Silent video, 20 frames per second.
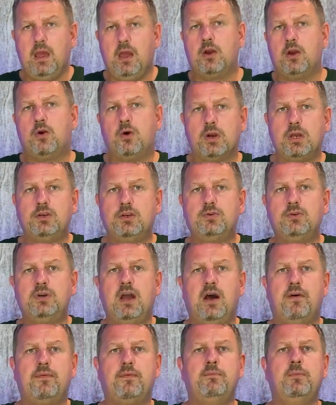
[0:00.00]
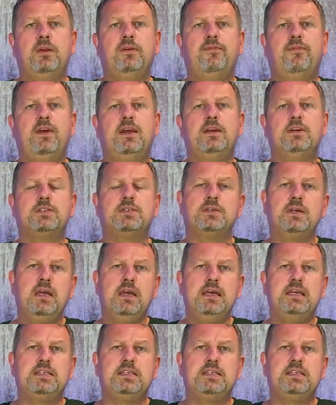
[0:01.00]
According to government figures,